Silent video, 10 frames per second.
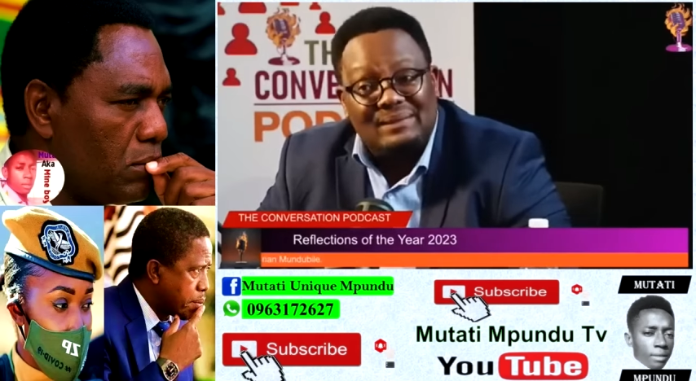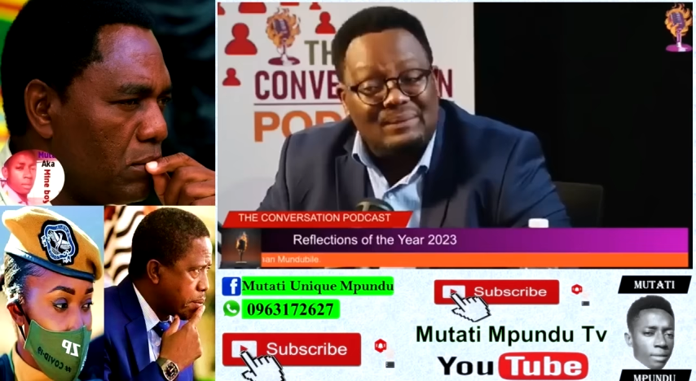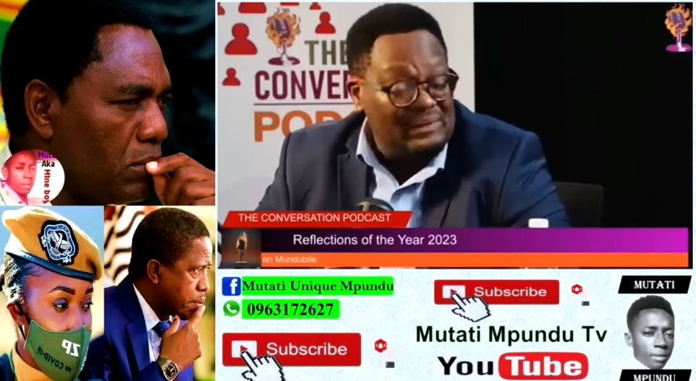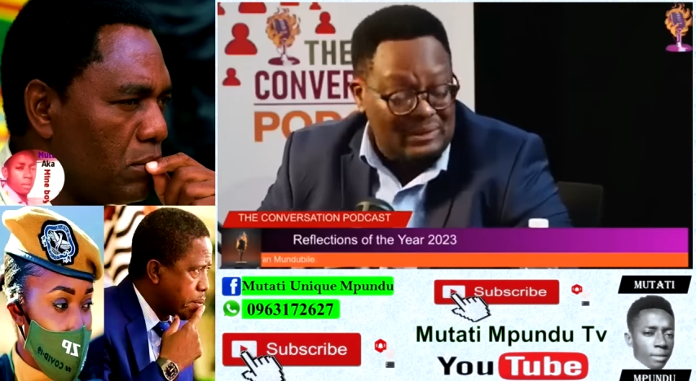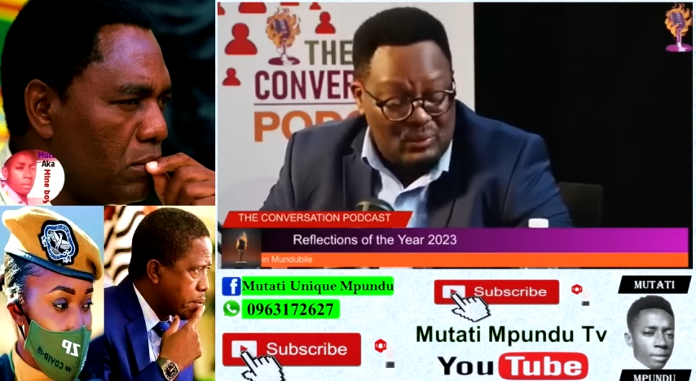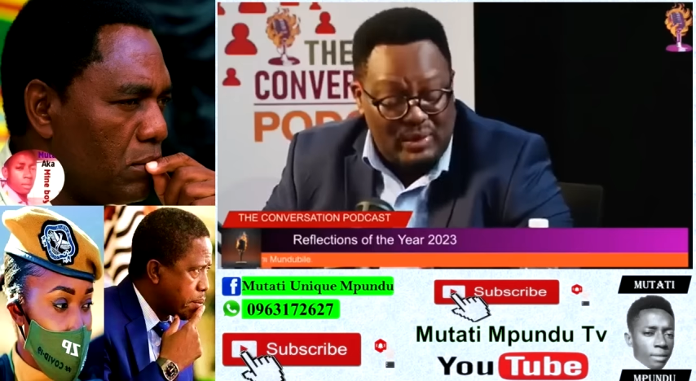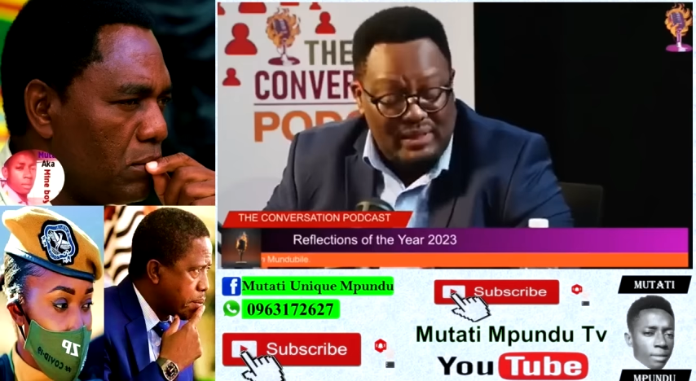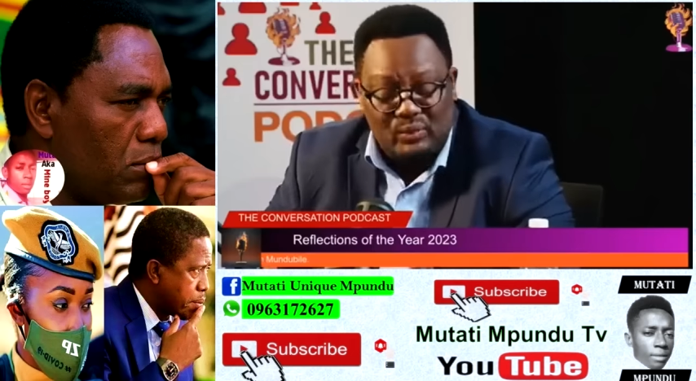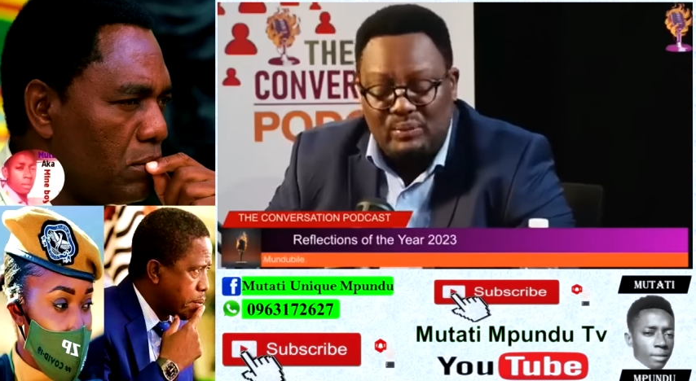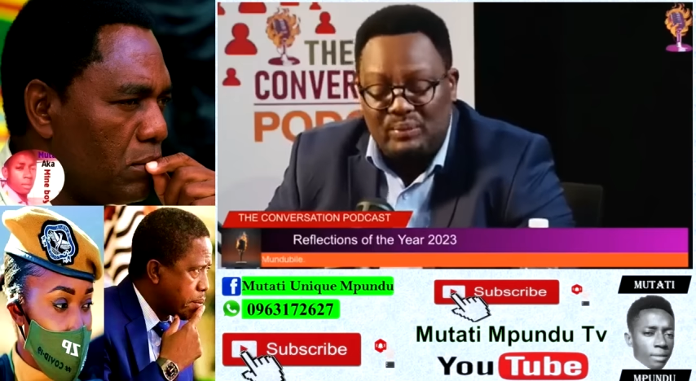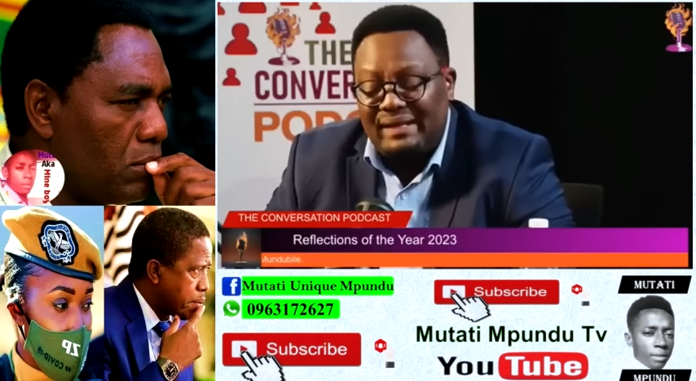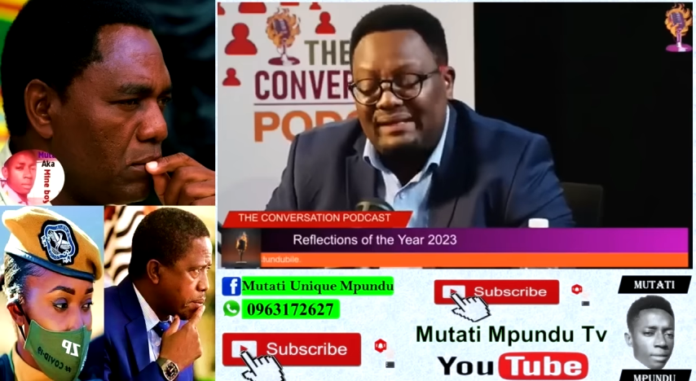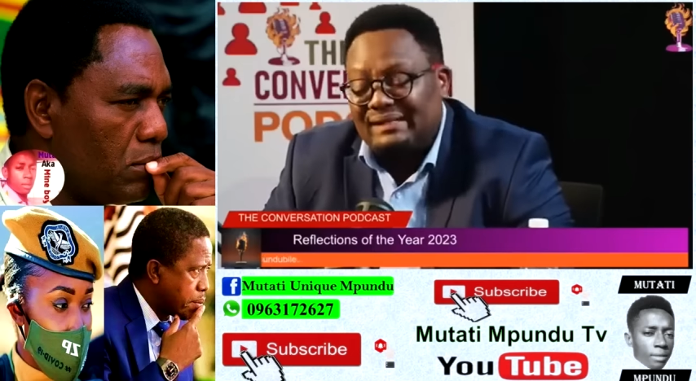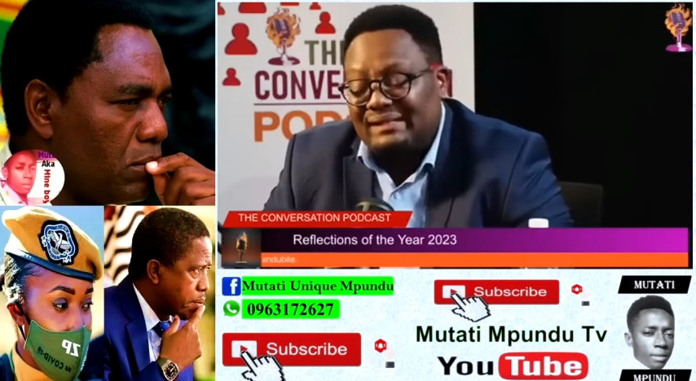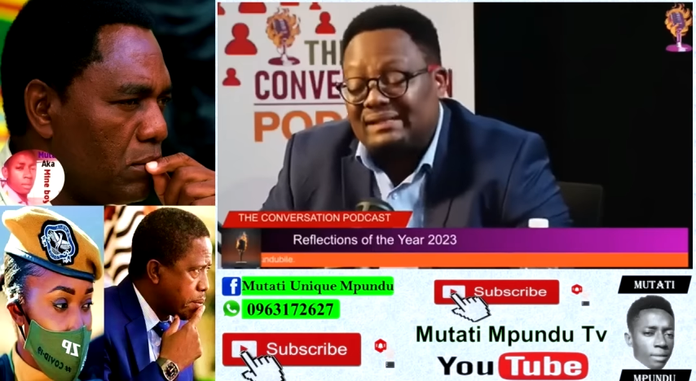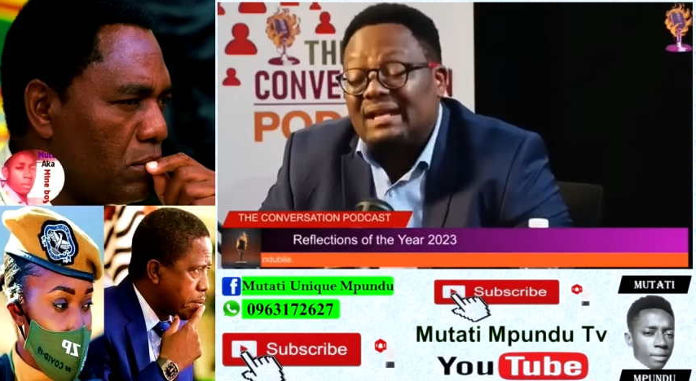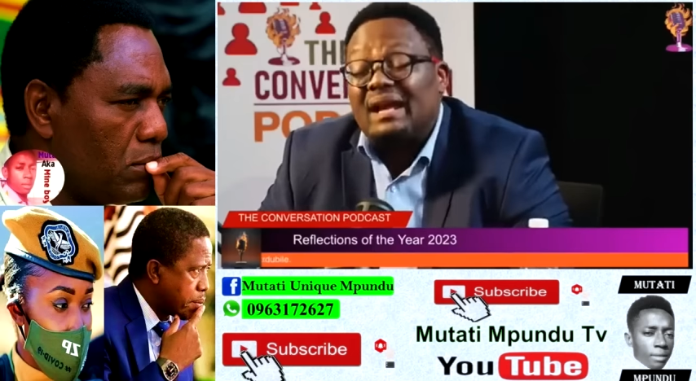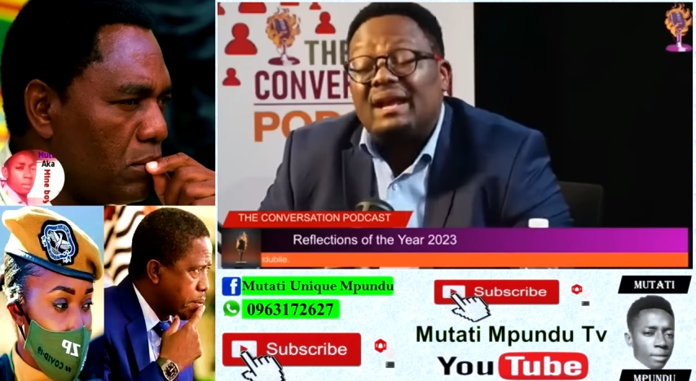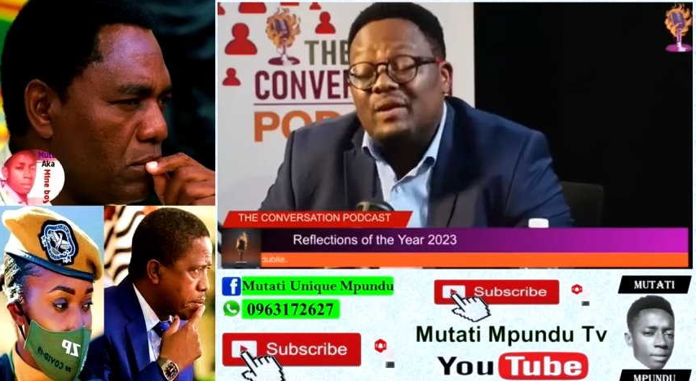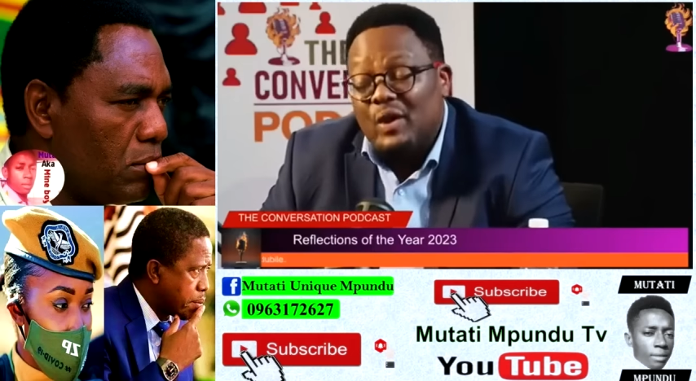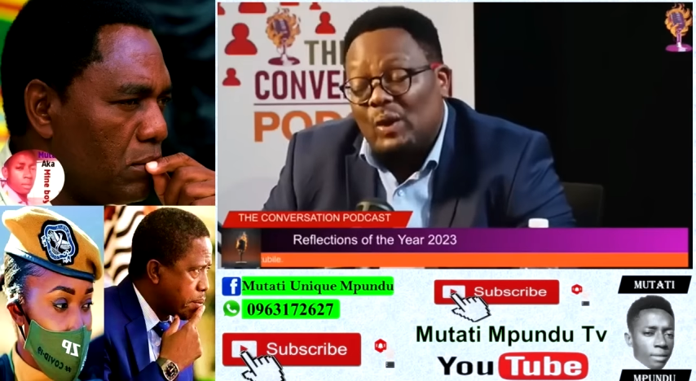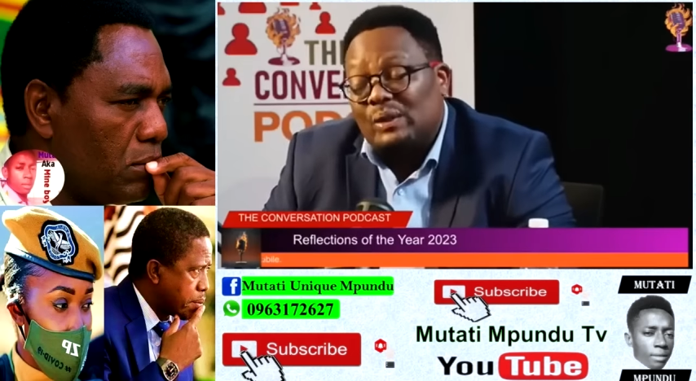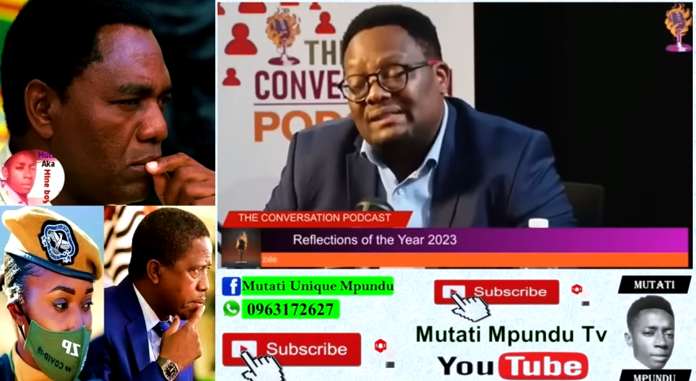Speaker 1: twenty twenty-one was the same.